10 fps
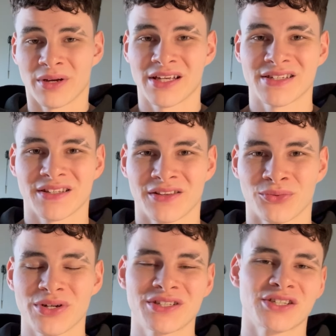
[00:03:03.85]
Because the
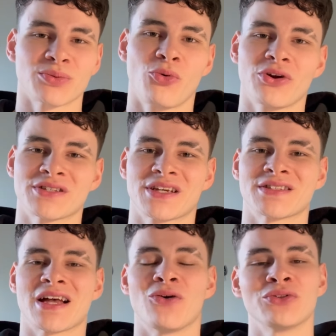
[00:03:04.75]
reason it's important is because
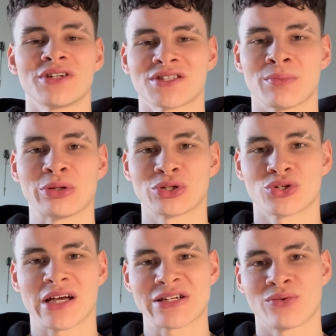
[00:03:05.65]
not only does it build
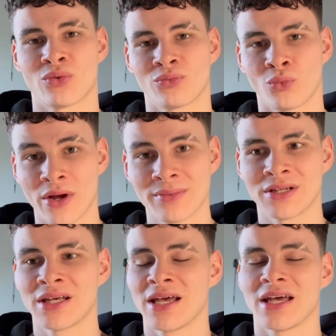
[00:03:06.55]
attraction from women,